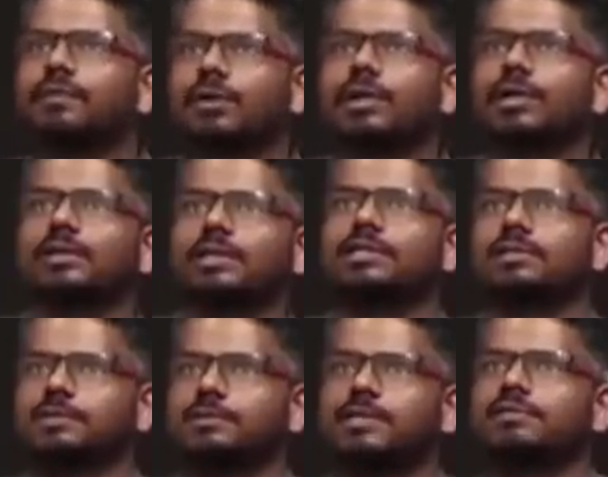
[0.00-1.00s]
Okay, these
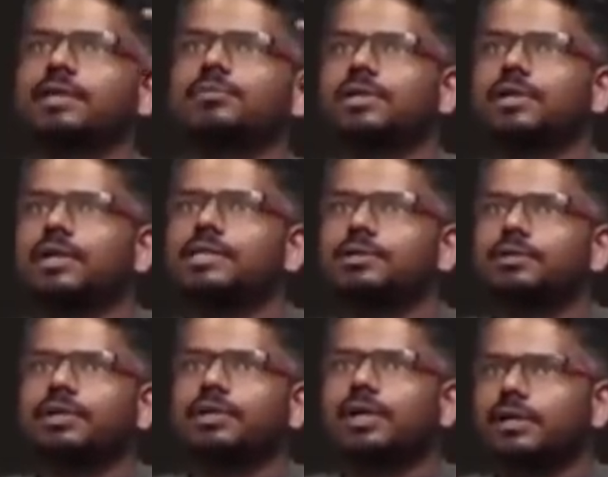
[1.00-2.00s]
were specific communities who
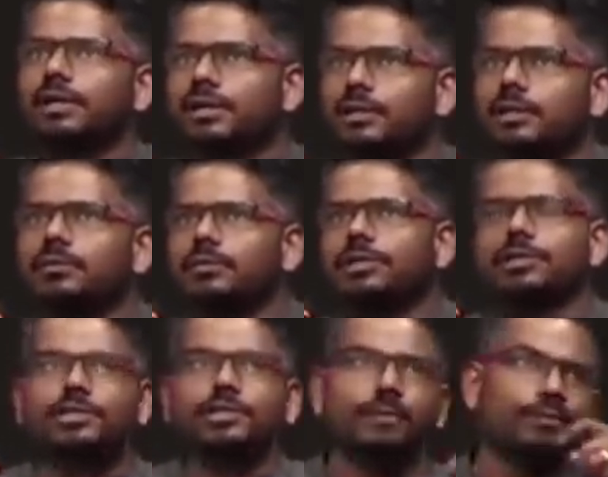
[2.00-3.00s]
were created under the
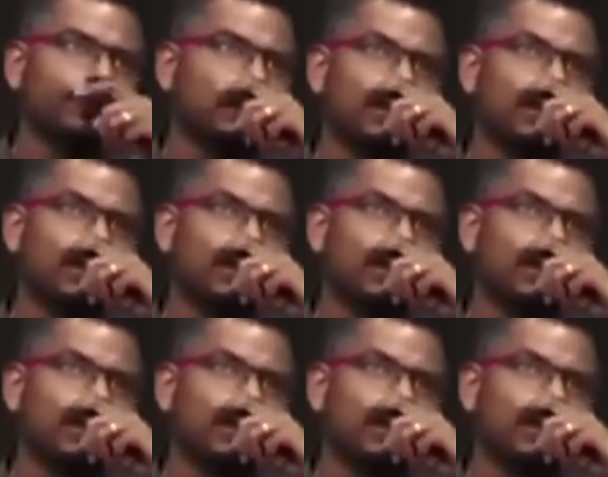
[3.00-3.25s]
British.